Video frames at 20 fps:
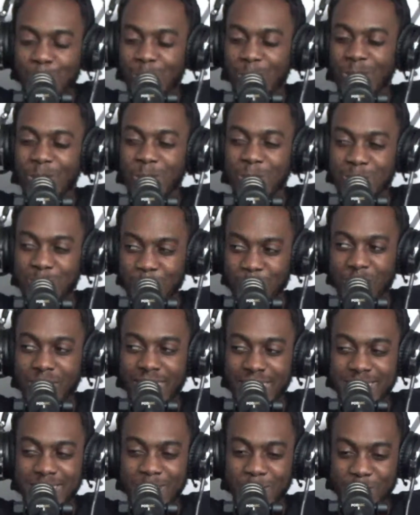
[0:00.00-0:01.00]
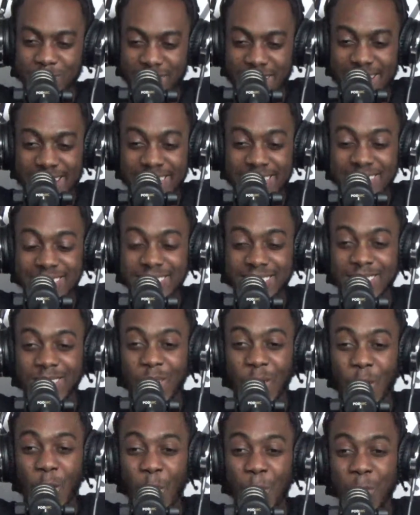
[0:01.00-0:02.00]
arms, 4 lightsabers, and this
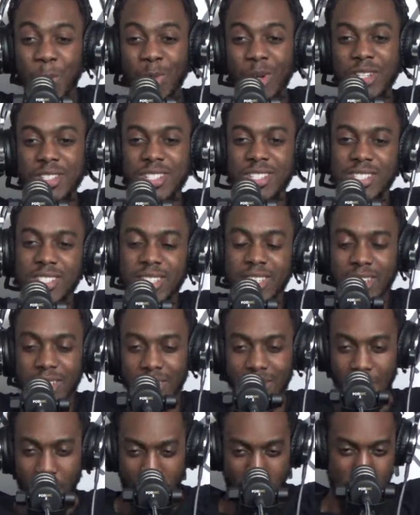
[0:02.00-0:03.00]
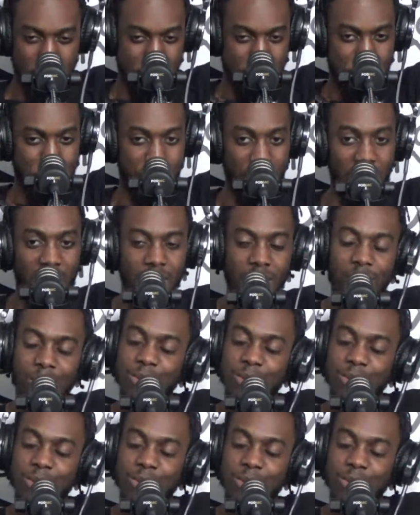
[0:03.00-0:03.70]
nigga Obi-Wan just said, "Bow."